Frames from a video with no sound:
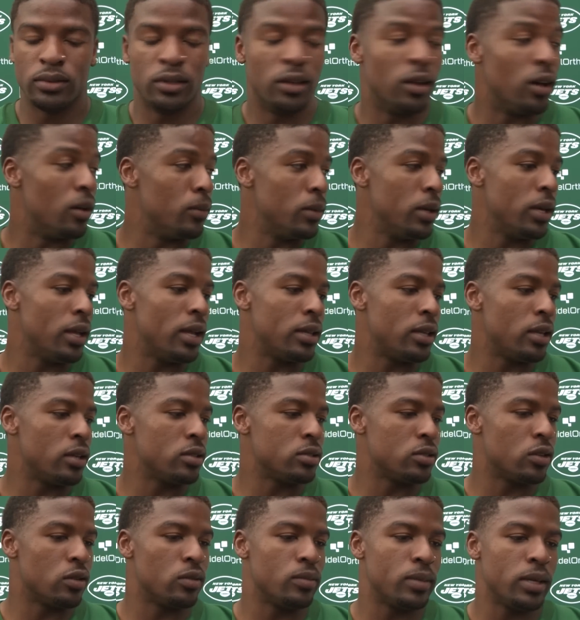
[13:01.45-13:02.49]
You know what I mean? I think
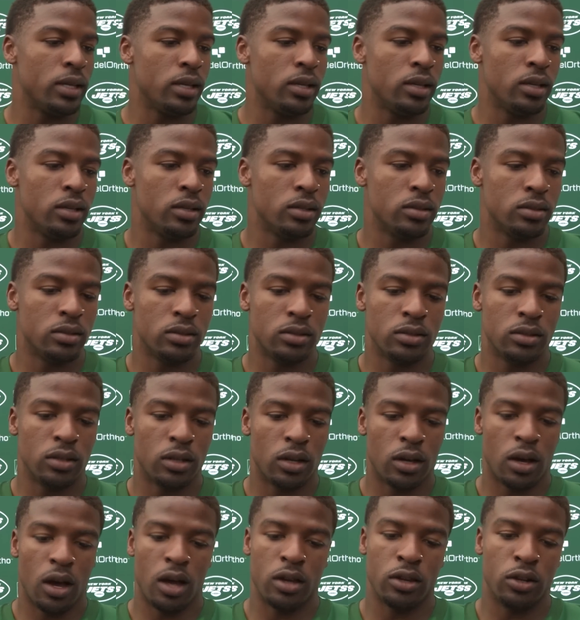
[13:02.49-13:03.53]
it's going to be
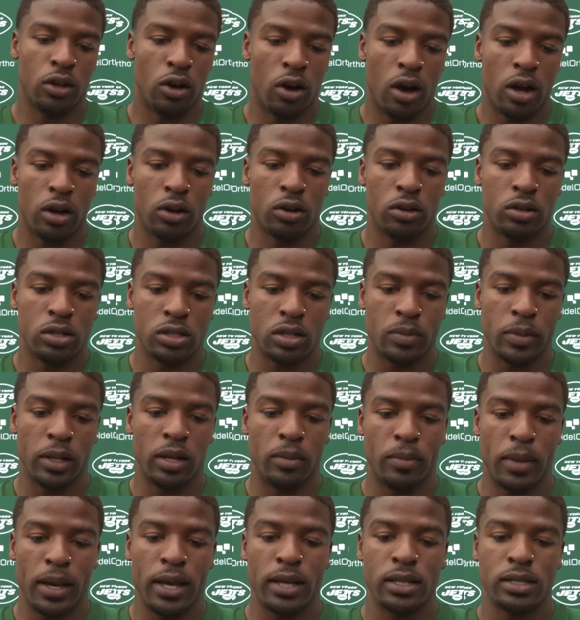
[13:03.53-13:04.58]
you know, our goal is to be
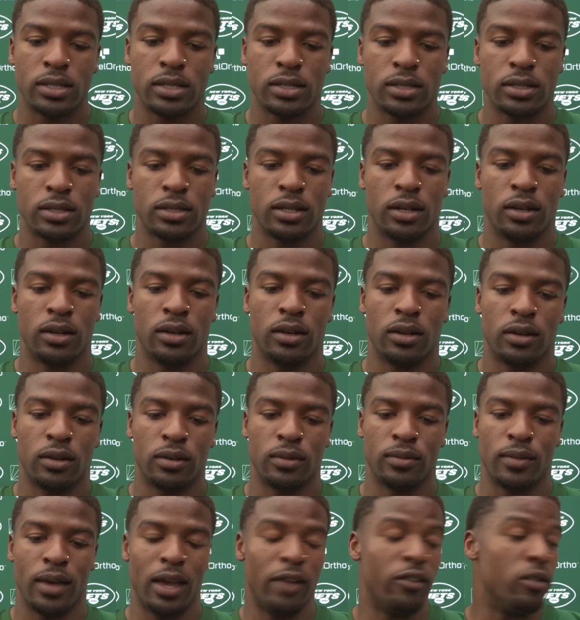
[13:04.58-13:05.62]
the best.
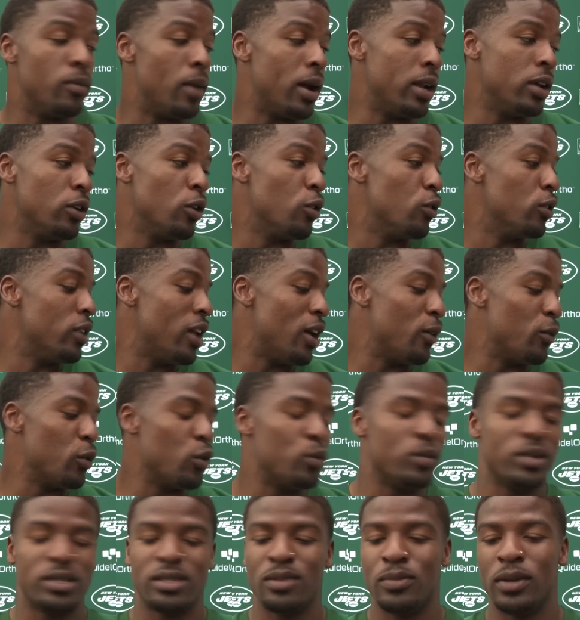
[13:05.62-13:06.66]
Everybody go in that
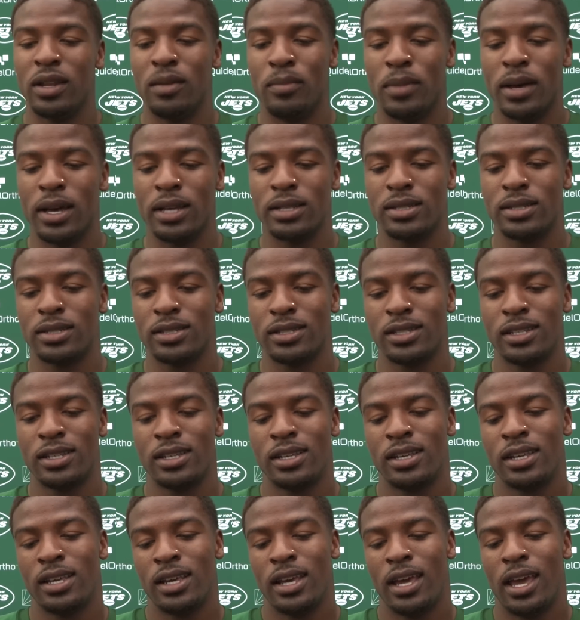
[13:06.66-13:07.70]
room is to be the best.
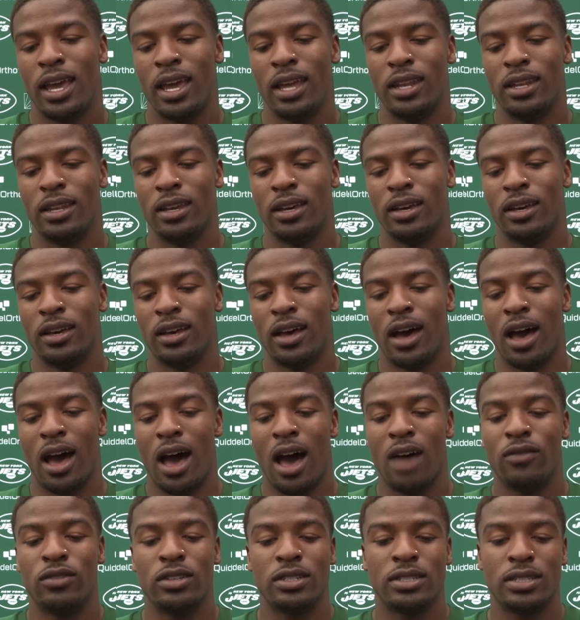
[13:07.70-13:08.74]
And
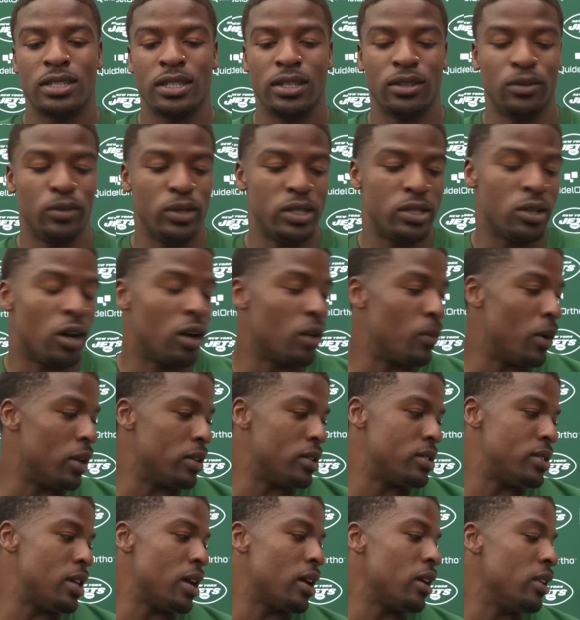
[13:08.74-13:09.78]
obviously, we talk about
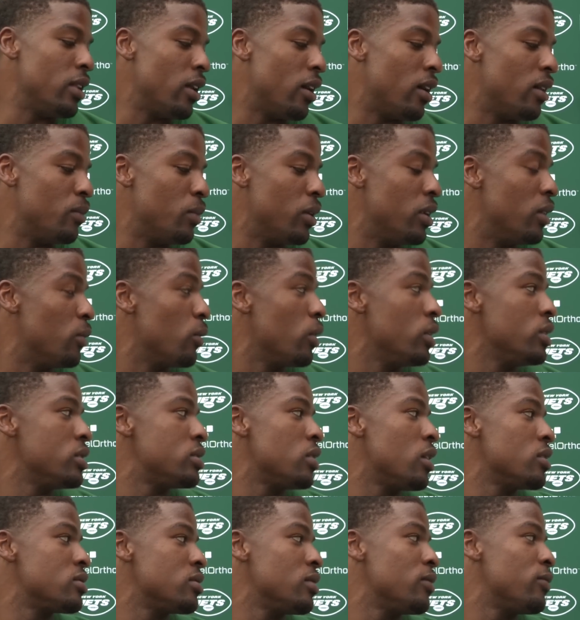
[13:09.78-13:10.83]
the secondary, but it really
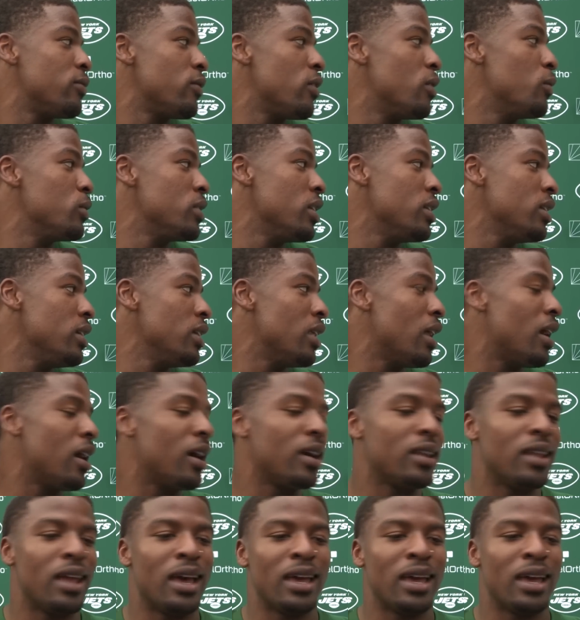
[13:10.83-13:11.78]
starts up front with the D-line.